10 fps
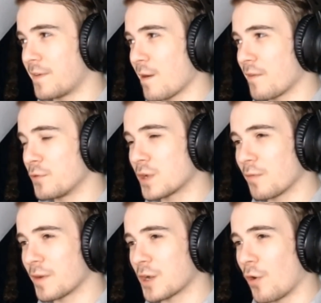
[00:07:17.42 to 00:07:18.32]
If you come
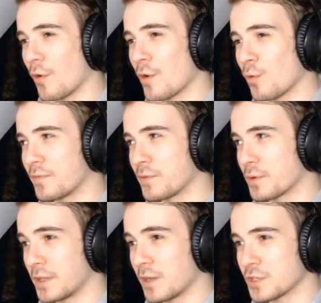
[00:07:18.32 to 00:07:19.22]
in a corner with your
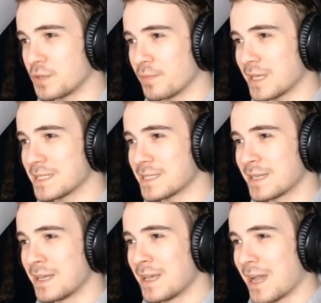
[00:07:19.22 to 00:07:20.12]
concussion blast
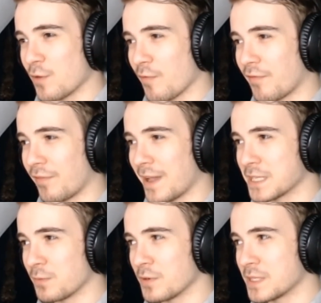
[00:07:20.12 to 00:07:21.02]
and you're flying
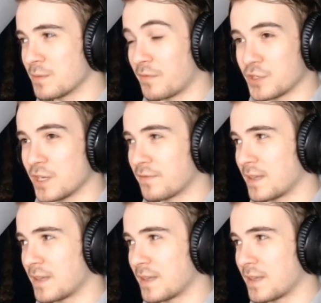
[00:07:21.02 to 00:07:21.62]
towards them with a shift,